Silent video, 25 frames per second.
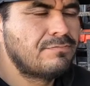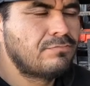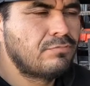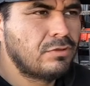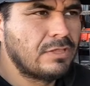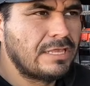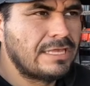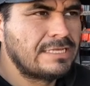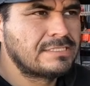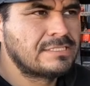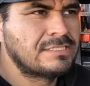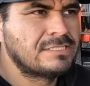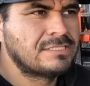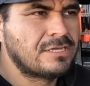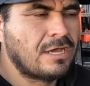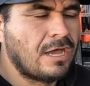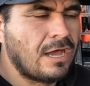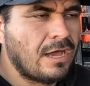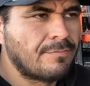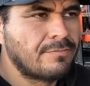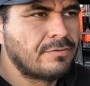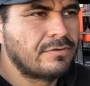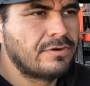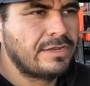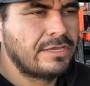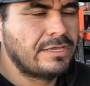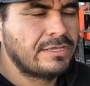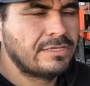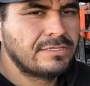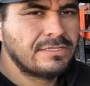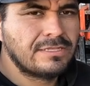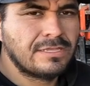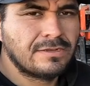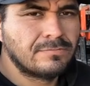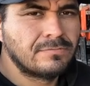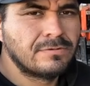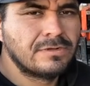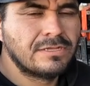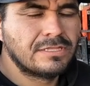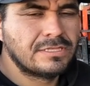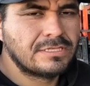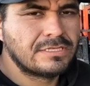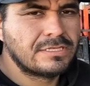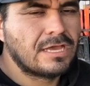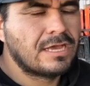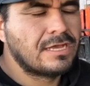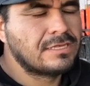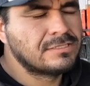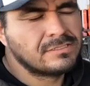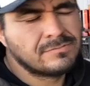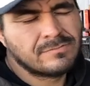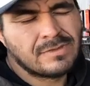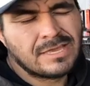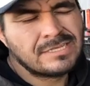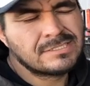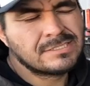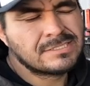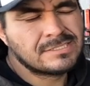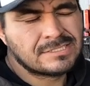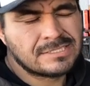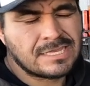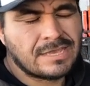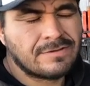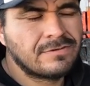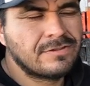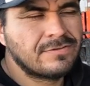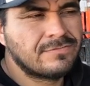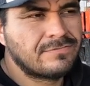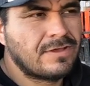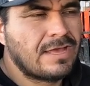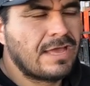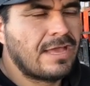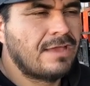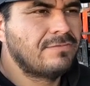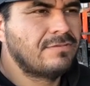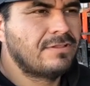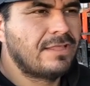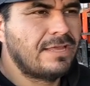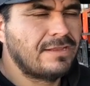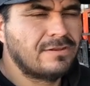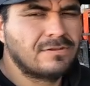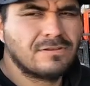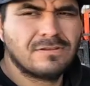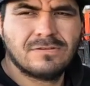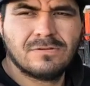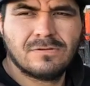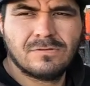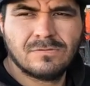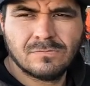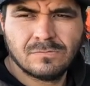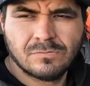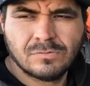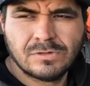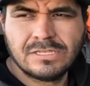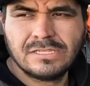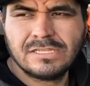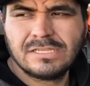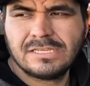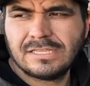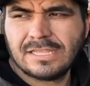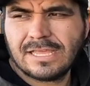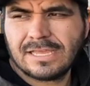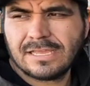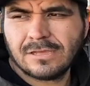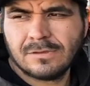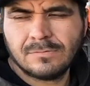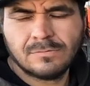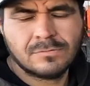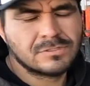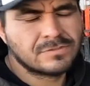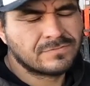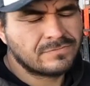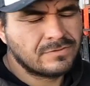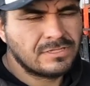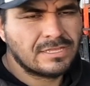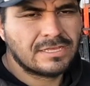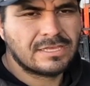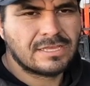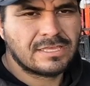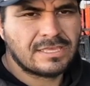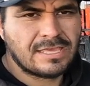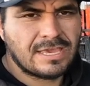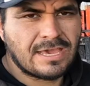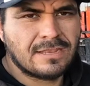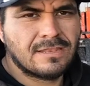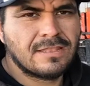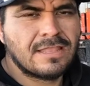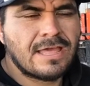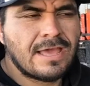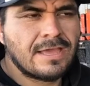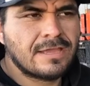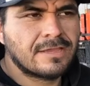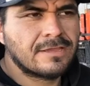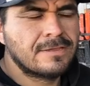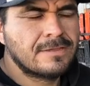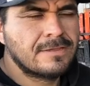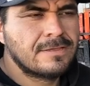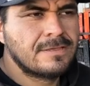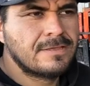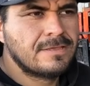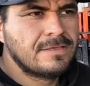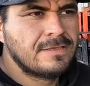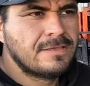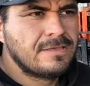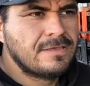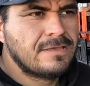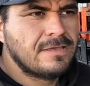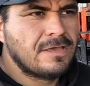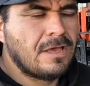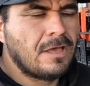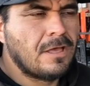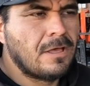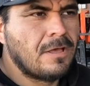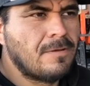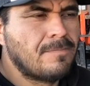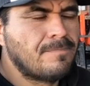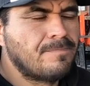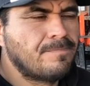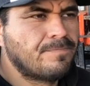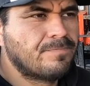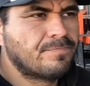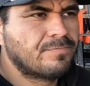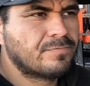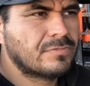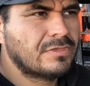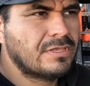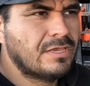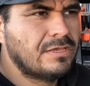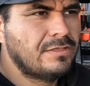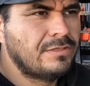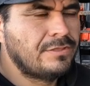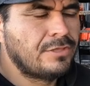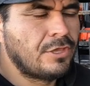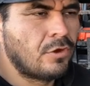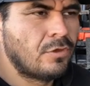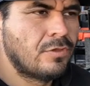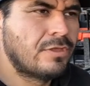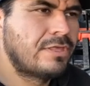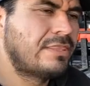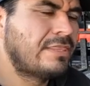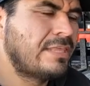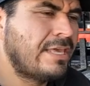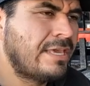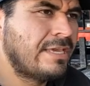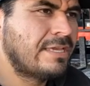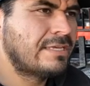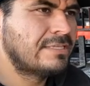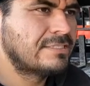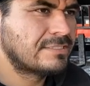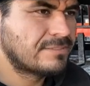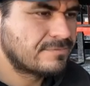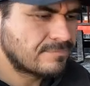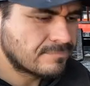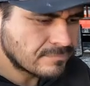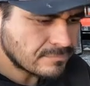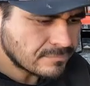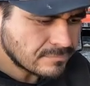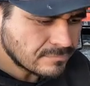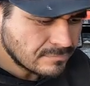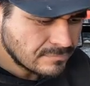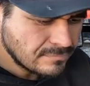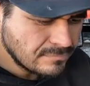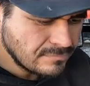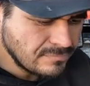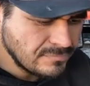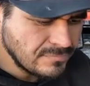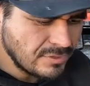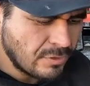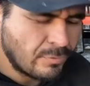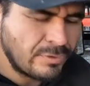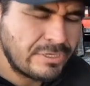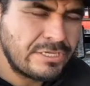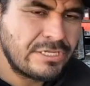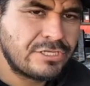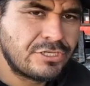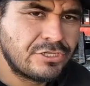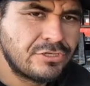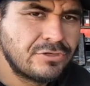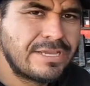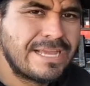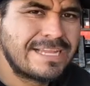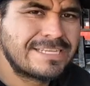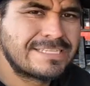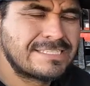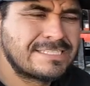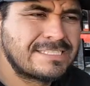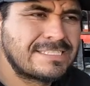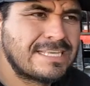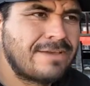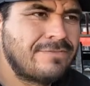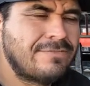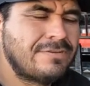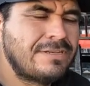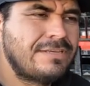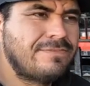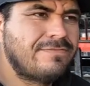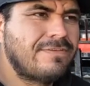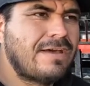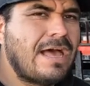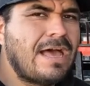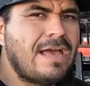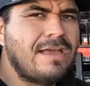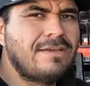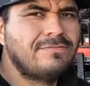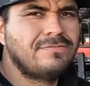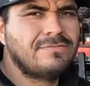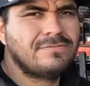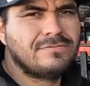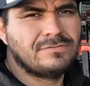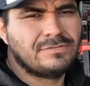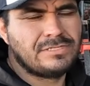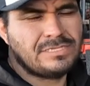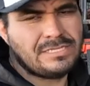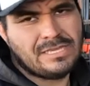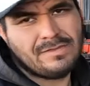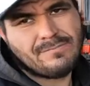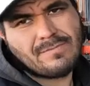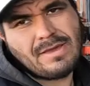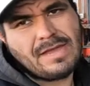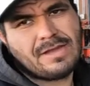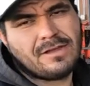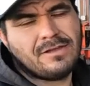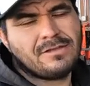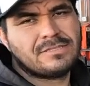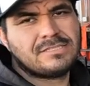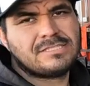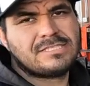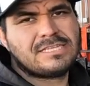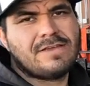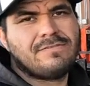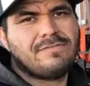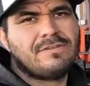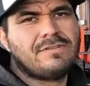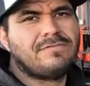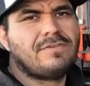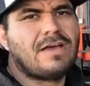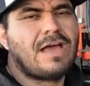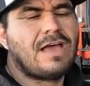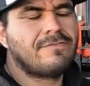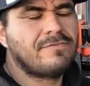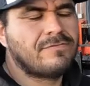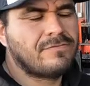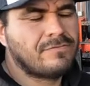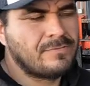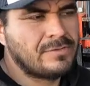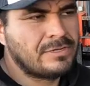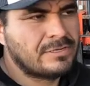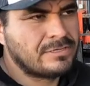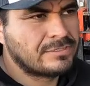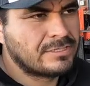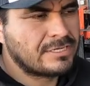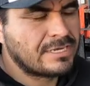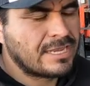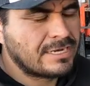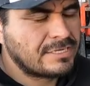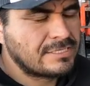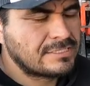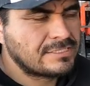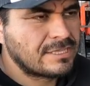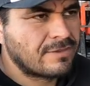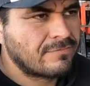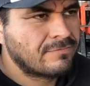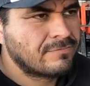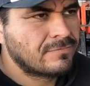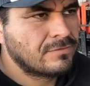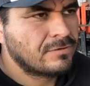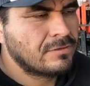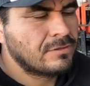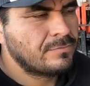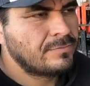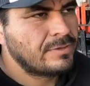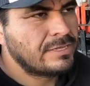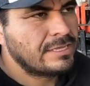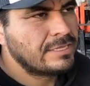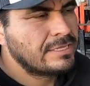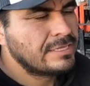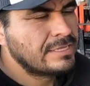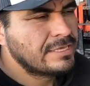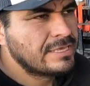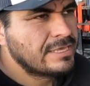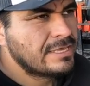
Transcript: pleasant to operate. It really does. It makes the 75 like really like almost feel like a Cadillac. Um, the only thing is when you do get to 75, when you get back on the 75, if you've been on the 97 for a little bit,